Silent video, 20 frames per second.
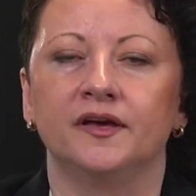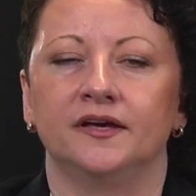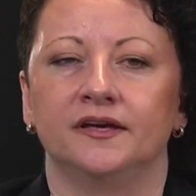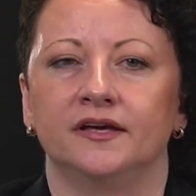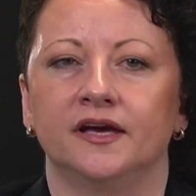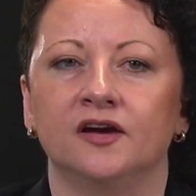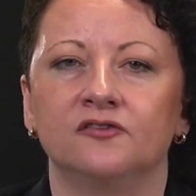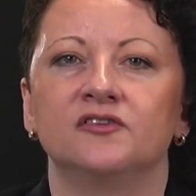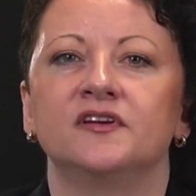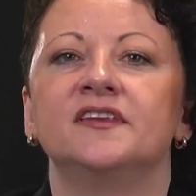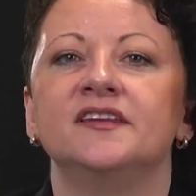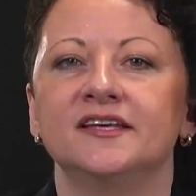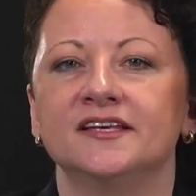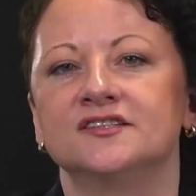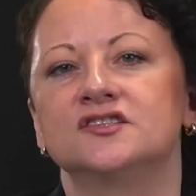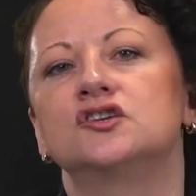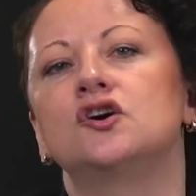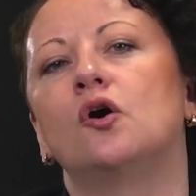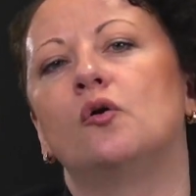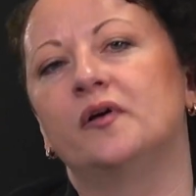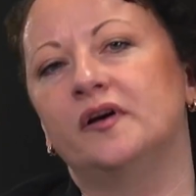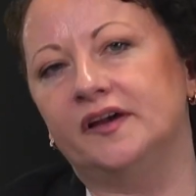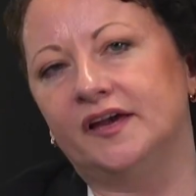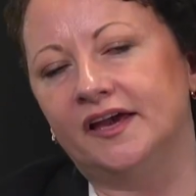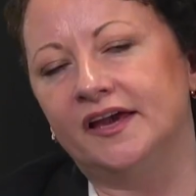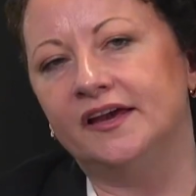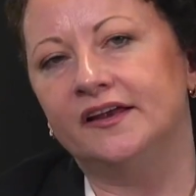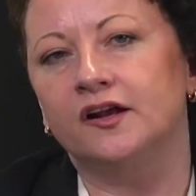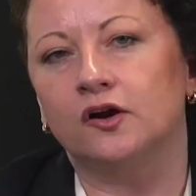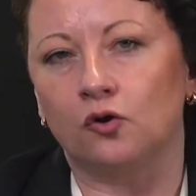everything is going
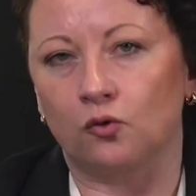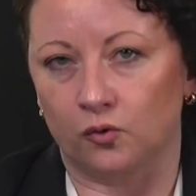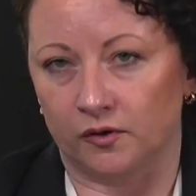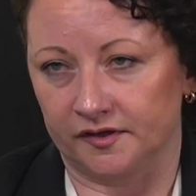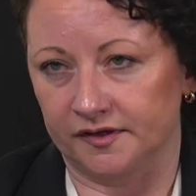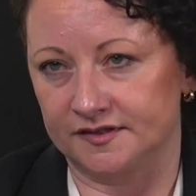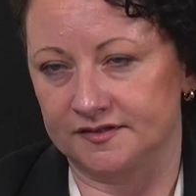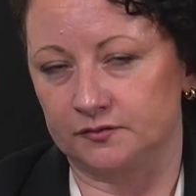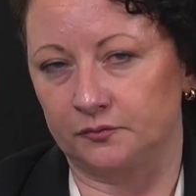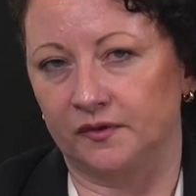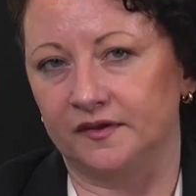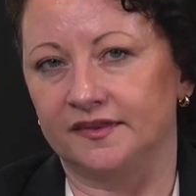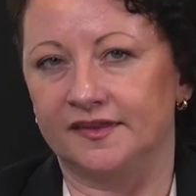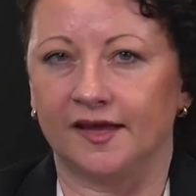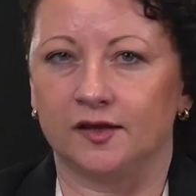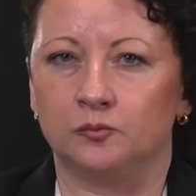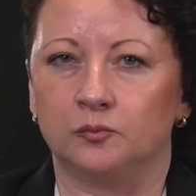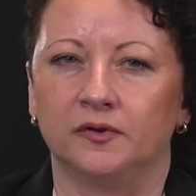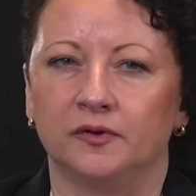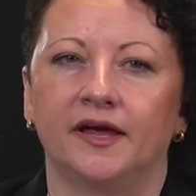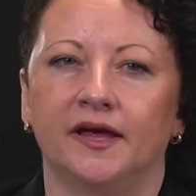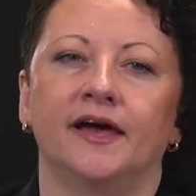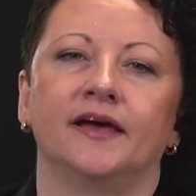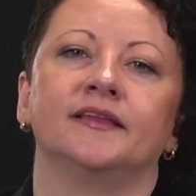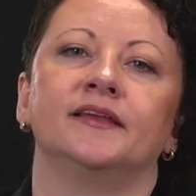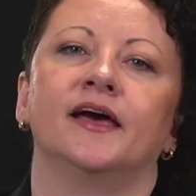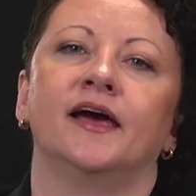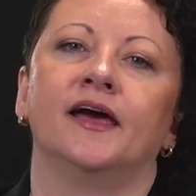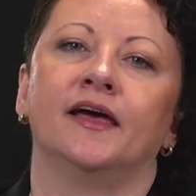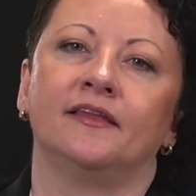in accordance with that plan,
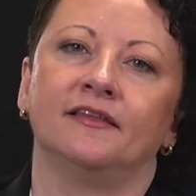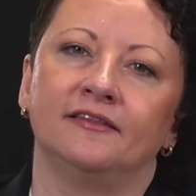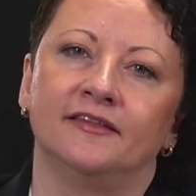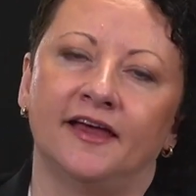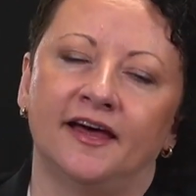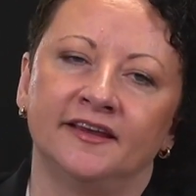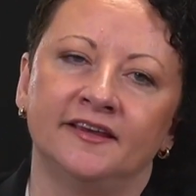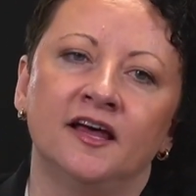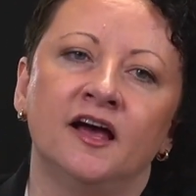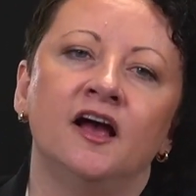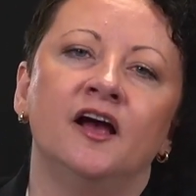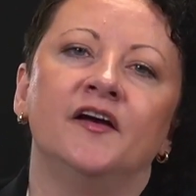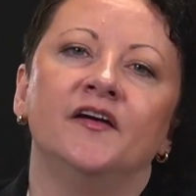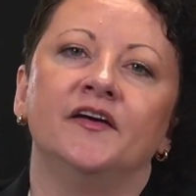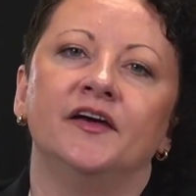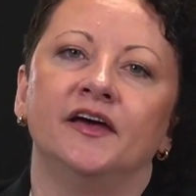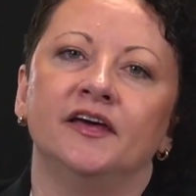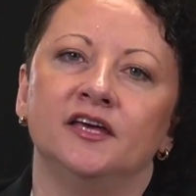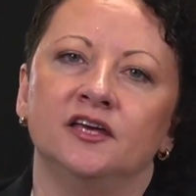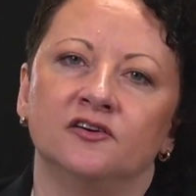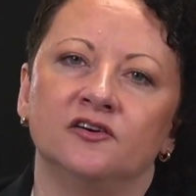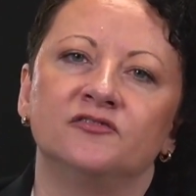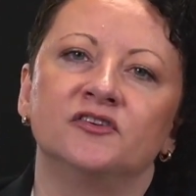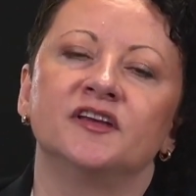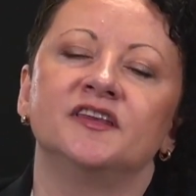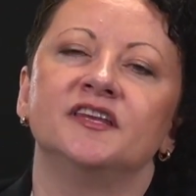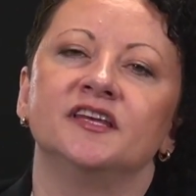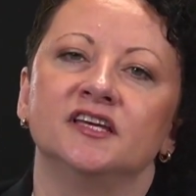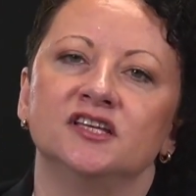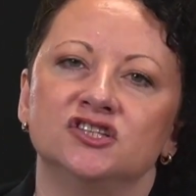and that
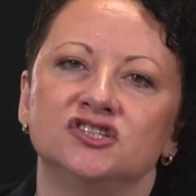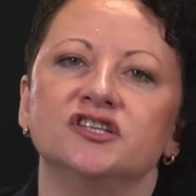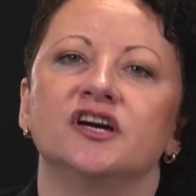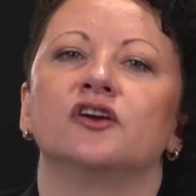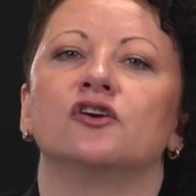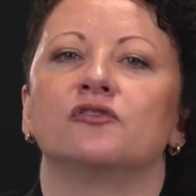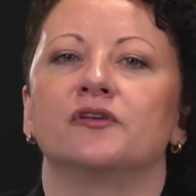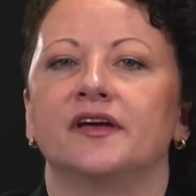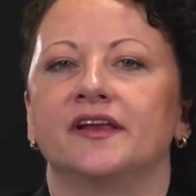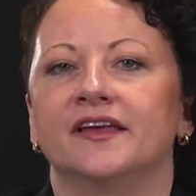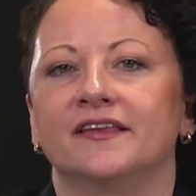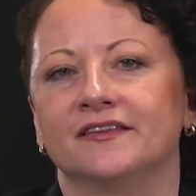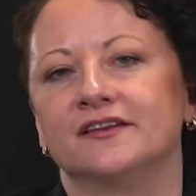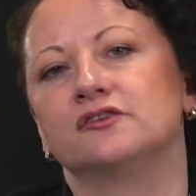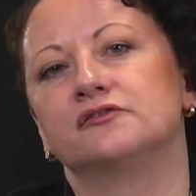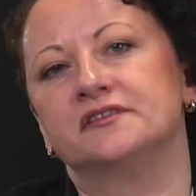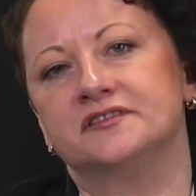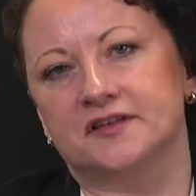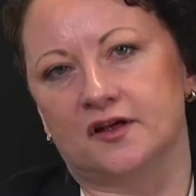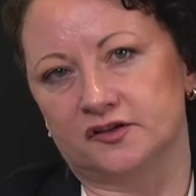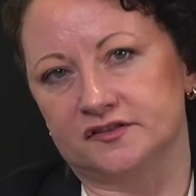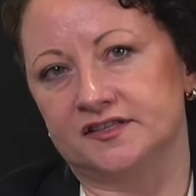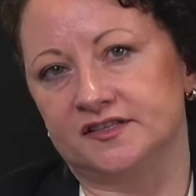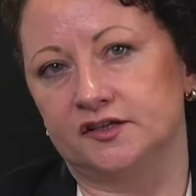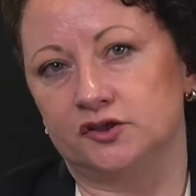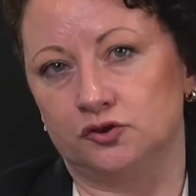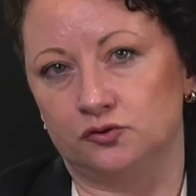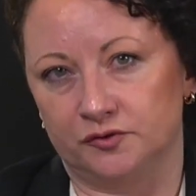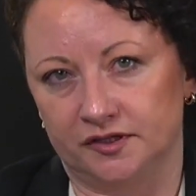everything is generating the results that you need.